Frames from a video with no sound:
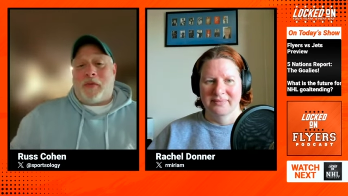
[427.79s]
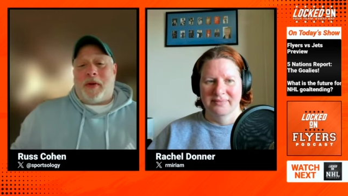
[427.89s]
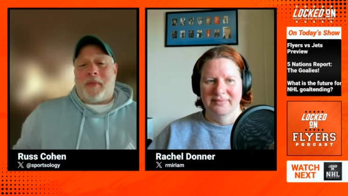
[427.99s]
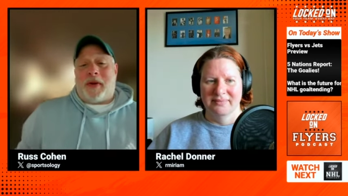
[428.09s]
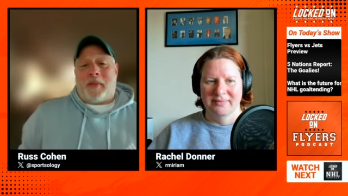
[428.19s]

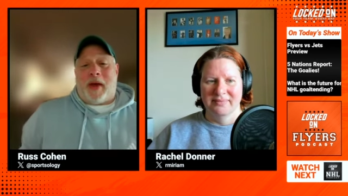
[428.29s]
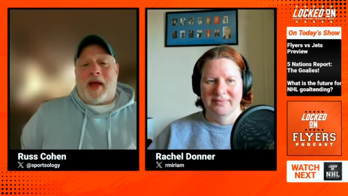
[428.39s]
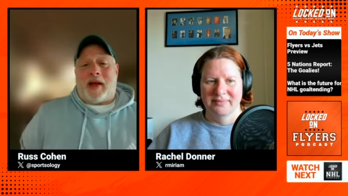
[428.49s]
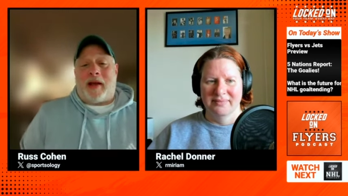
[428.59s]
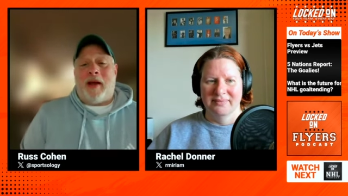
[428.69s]
Speaker 1: Winnipeg
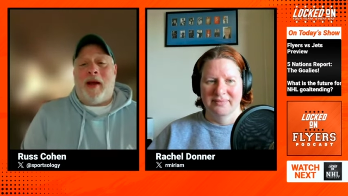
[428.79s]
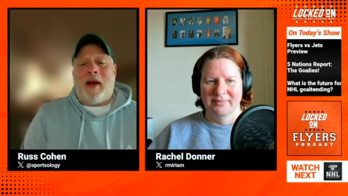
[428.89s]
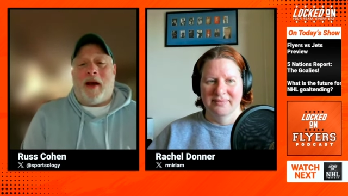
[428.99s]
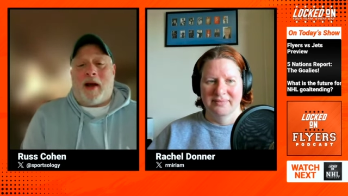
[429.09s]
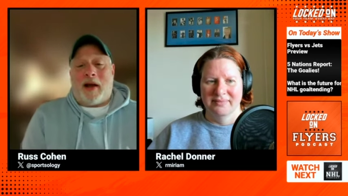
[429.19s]
back,
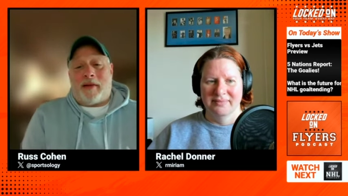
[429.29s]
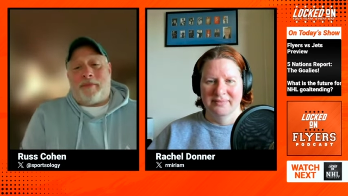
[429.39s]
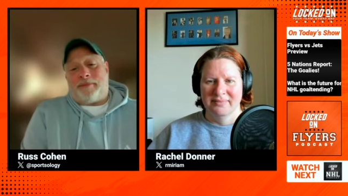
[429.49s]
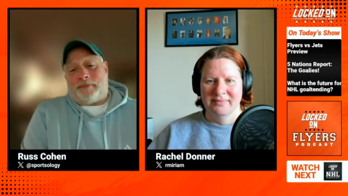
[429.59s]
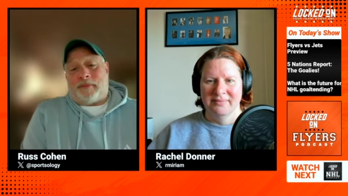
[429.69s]
uh,
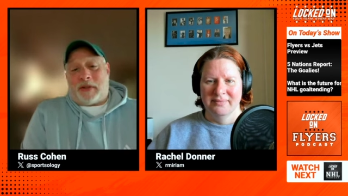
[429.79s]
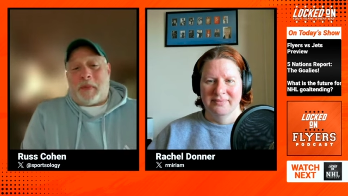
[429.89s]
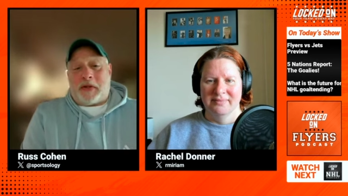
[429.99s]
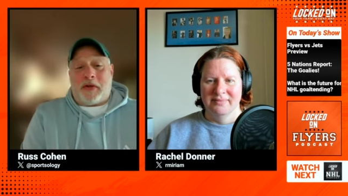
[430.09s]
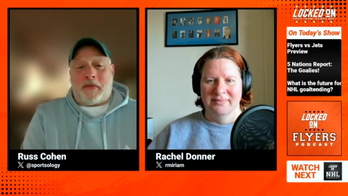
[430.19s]

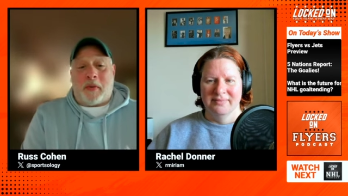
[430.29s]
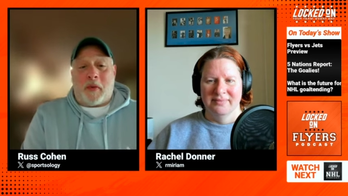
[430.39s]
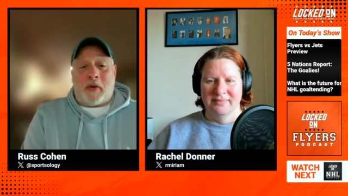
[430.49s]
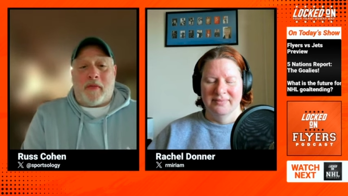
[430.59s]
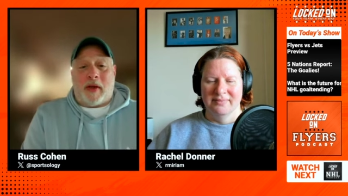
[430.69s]
especially if they're
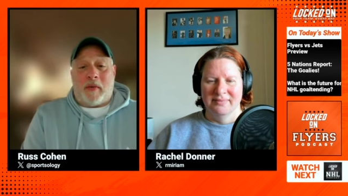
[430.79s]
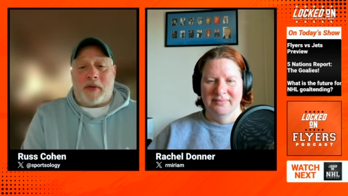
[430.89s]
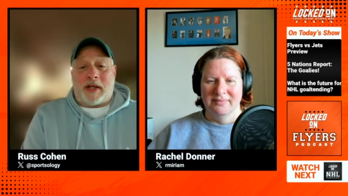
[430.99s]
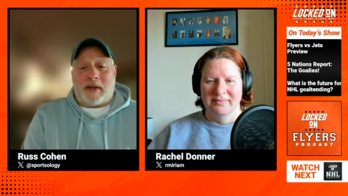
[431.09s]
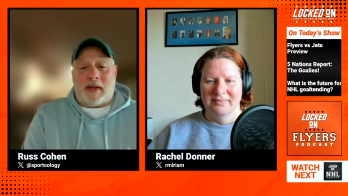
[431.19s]
motivated,
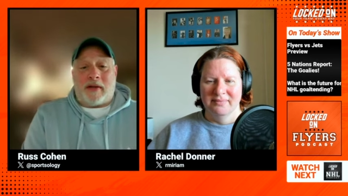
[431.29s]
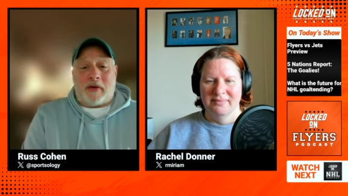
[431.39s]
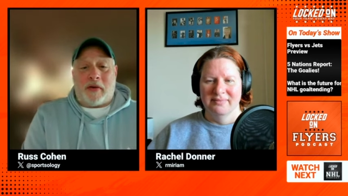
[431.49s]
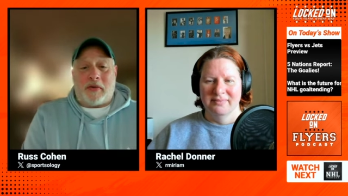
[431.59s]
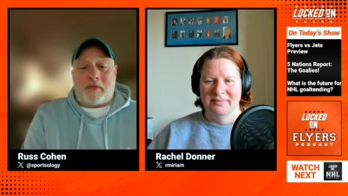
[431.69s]
which I think their
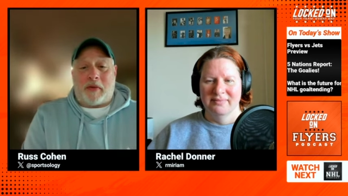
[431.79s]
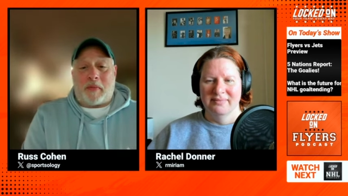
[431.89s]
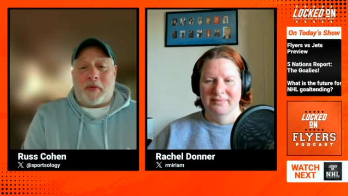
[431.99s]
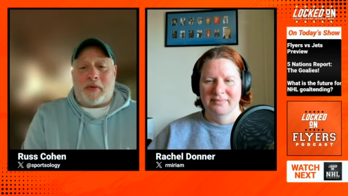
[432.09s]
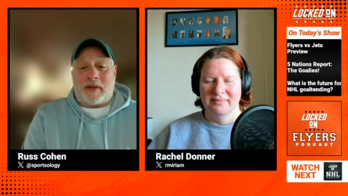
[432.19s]
coach Rick
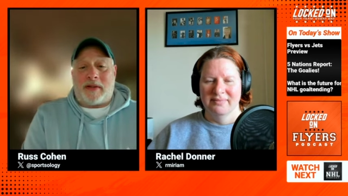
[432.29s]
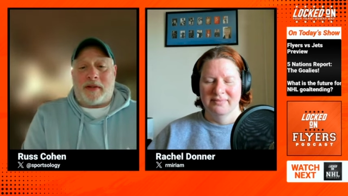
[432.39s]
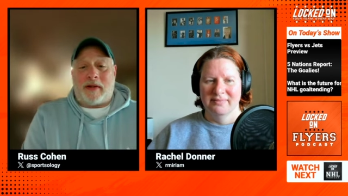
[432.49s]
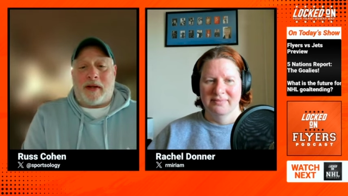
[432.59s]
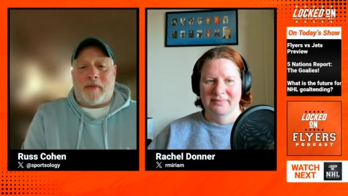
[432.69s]
Bowness is
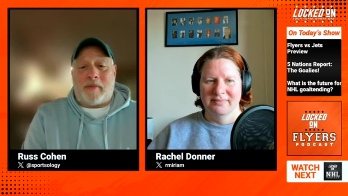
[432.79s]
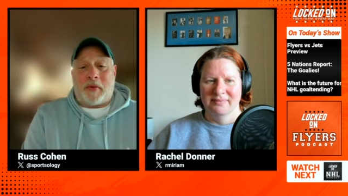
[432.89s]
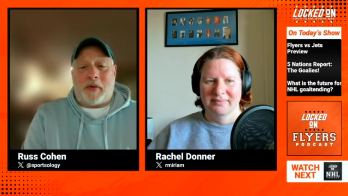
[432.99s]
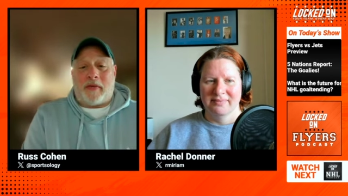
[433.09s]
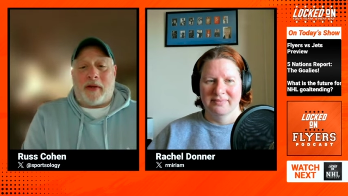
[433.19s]
going to have them
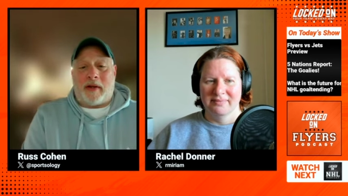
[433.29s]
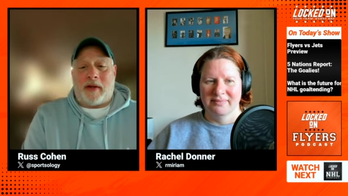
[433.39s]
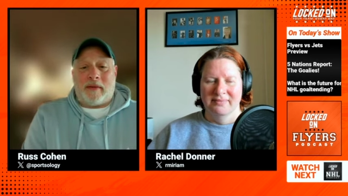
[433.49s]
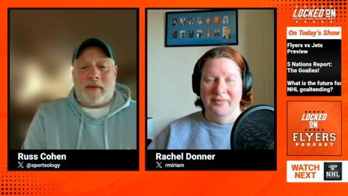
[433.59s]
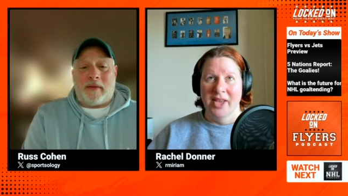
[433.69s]
motivated.
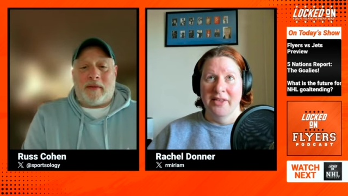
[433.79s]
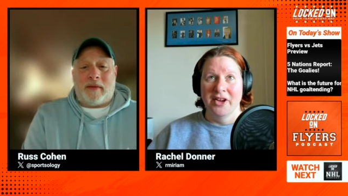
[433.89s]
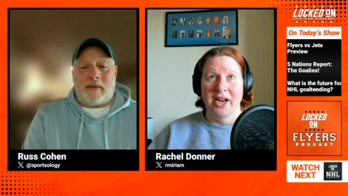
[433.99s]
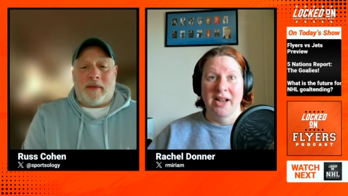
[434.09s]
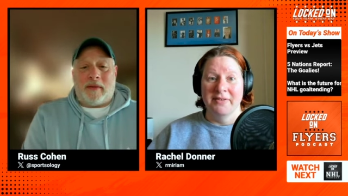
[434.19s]
Speaker 2: Yeah,
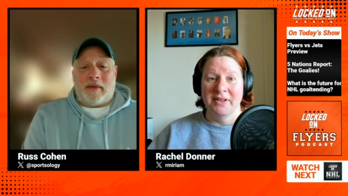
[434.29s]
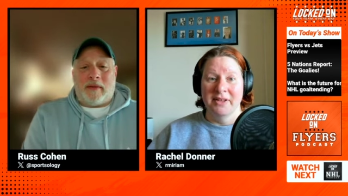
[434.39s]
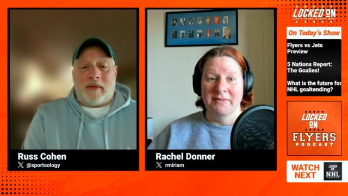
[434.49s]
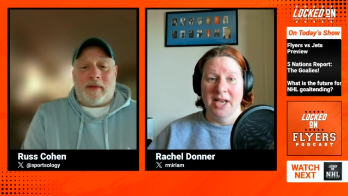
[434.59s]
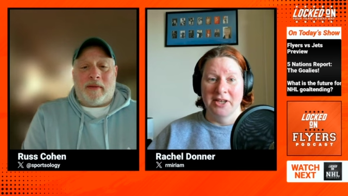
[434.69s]
they're going to have to,
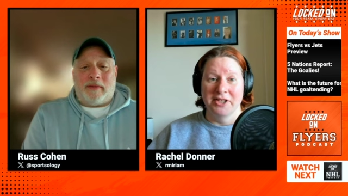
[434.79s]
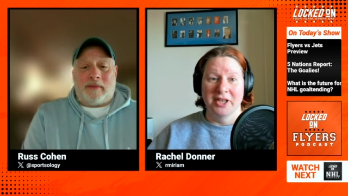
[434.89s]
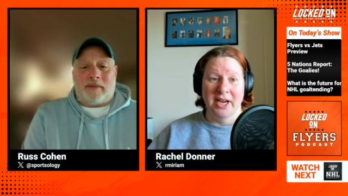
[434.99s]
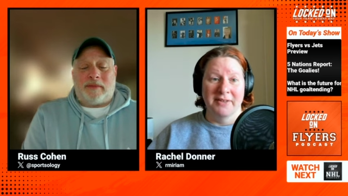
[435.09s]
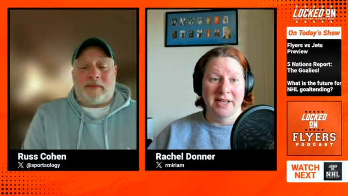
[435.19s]
the Flyers are
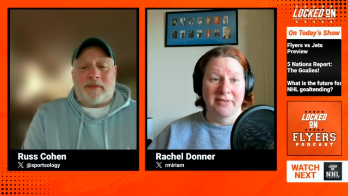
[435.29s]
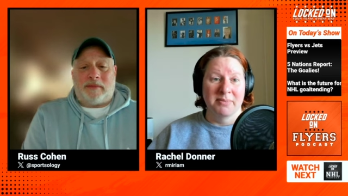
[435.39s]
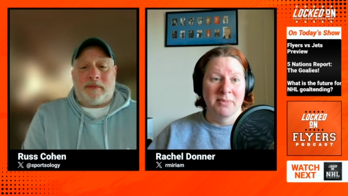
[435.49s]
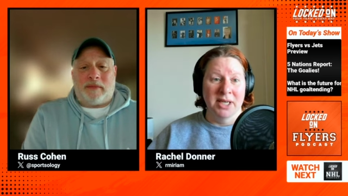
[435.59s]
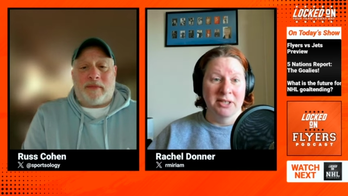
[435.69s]
going to have to have a
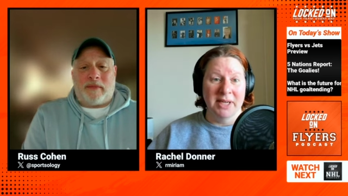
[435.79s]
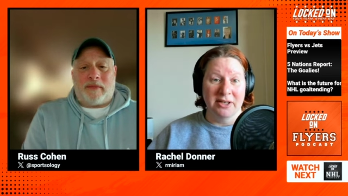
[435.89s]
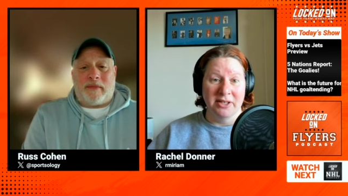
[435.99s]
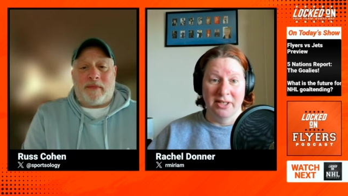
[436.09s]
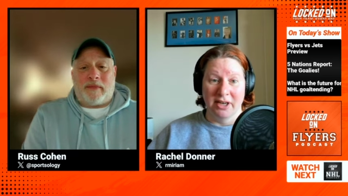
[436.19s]
much
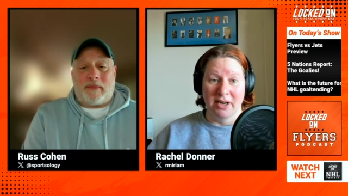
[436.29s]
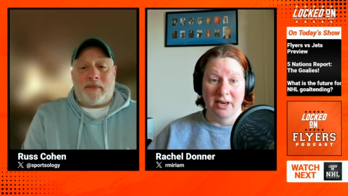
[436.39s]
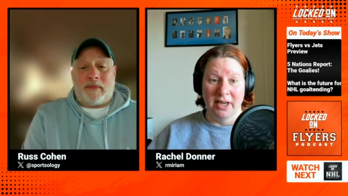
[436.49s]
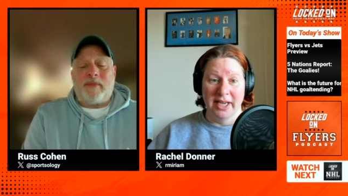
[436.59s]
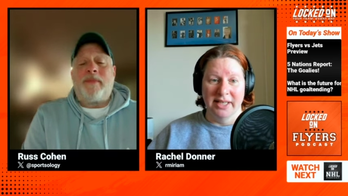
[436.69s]
better
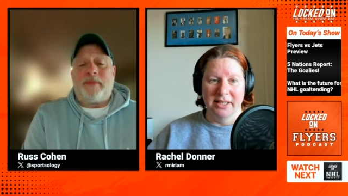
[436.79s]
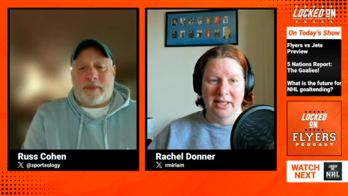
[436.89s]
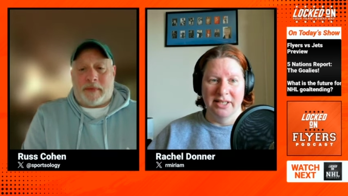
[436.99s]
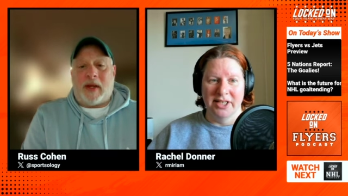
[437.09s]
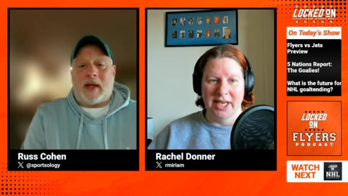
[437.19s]
start against
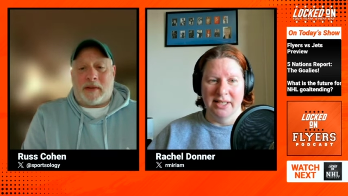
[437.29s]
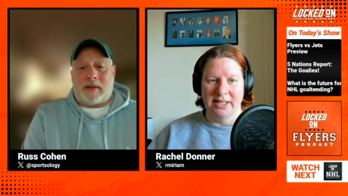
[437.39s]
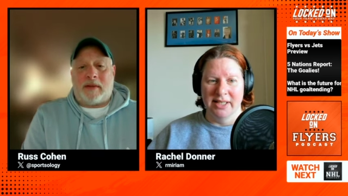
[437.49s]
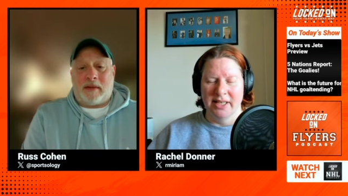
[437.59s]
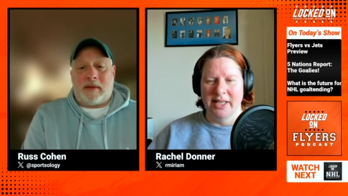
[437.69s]
the yes.
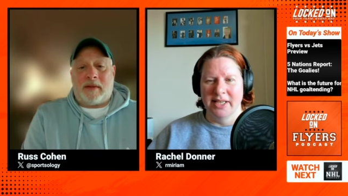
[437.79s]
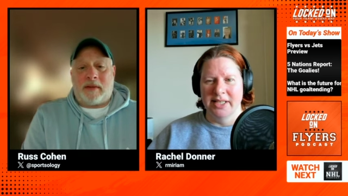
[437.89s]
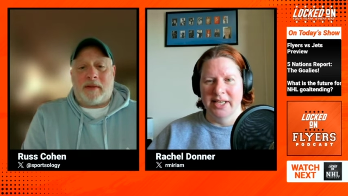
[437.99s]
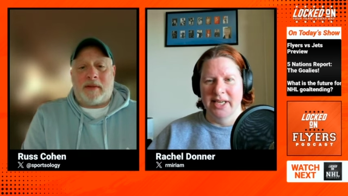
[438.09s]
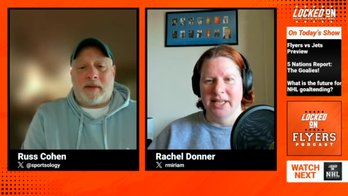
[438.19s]
Jets than they
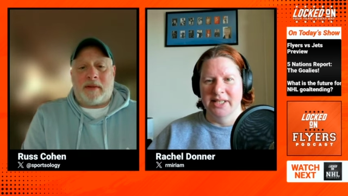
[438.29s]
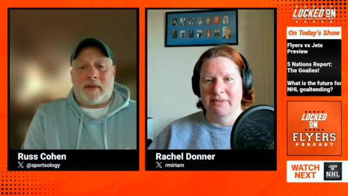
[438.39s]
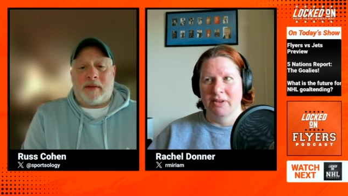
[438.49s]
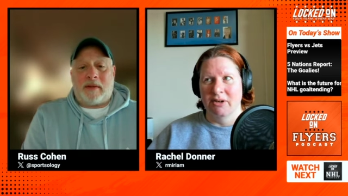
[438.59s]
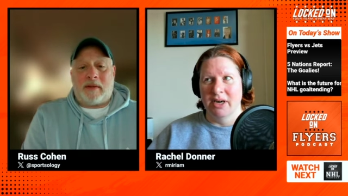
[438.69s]
did against
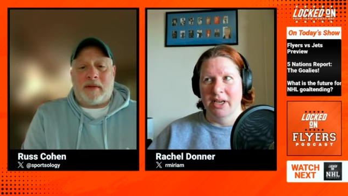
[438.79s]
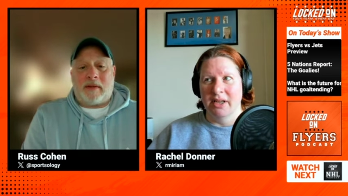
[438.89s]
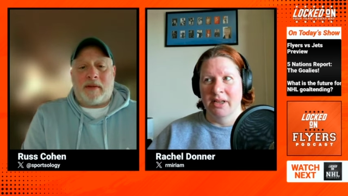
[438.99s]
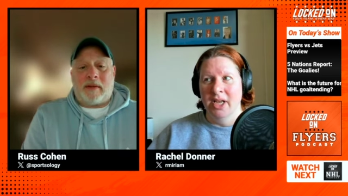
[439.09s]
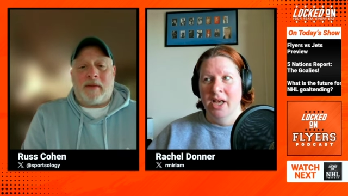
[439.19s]

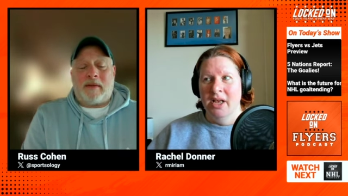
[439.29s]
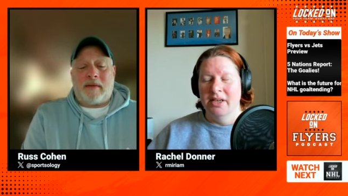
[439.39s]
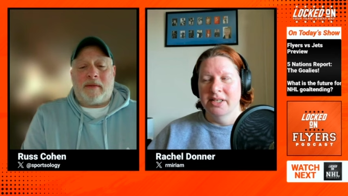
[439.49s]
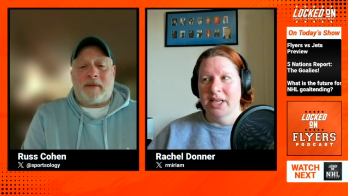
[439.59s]
Florida because